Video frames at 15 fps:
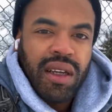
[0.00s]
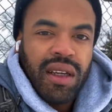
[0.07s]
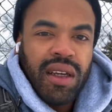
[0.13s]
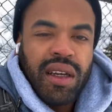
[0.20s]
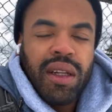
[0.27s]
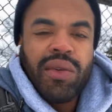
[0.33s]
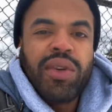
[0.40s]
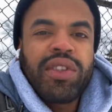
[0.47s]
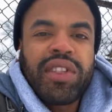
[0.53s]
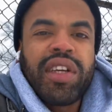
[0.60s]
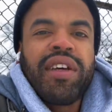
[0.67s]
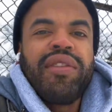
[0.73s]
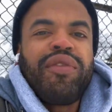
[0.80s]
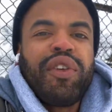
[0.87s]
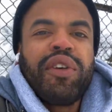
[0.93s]
And it was
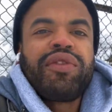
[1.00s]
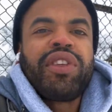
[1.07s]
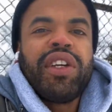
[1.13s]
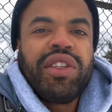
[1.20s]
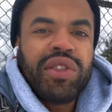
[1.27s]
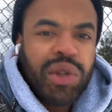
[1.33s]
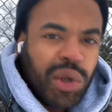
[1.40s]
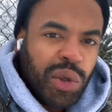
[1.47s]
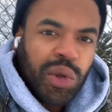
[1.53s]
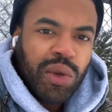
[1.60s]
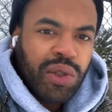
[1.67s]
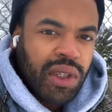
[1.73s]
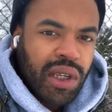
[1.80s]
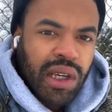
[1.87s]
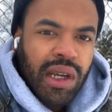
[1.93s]
10-15
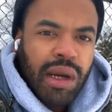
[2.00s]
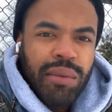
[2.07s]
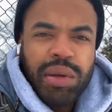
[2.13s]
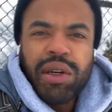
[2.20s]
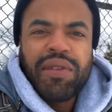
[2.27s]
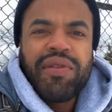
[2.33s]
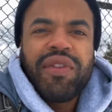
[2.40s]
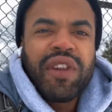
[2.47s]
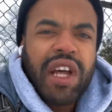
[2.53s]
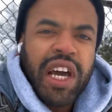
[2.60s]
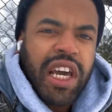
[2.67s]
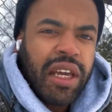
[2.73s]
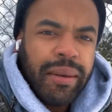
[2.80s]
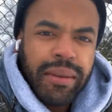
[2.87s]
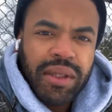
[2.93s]
dudes putting
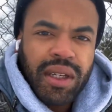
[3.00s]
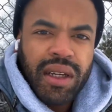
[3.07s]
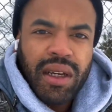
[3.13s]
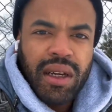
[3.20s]
flames,